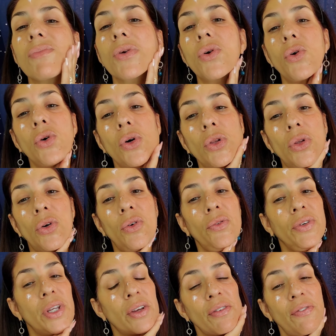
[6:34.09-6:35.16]
All
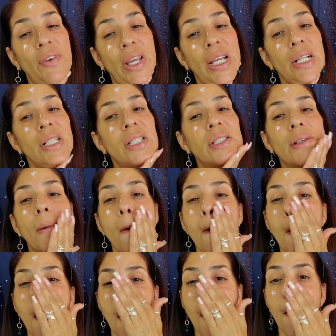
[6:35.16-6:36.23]
over your face,
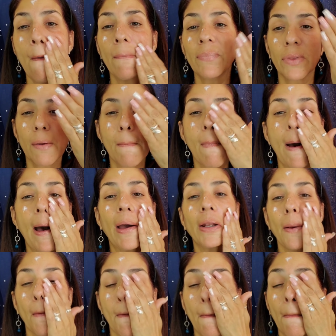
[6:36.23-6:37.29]
on the
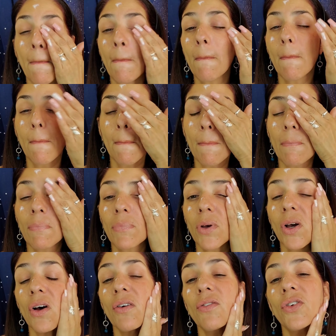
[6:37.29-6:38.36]
bottom
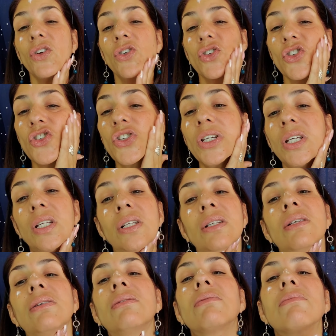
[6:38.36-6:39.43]
of your
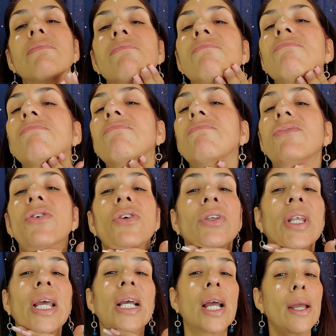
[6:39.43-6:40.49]
chin, your
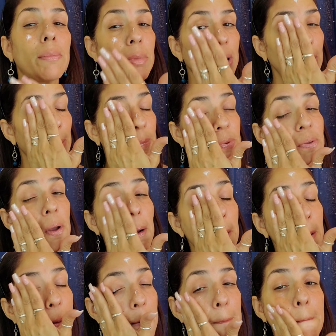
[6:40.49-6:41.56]
neck, I'm
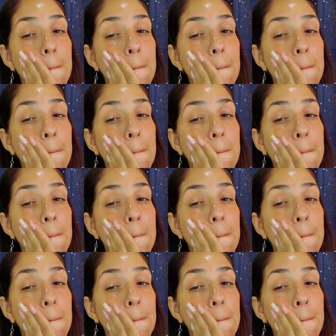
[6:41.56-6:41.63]
sorry.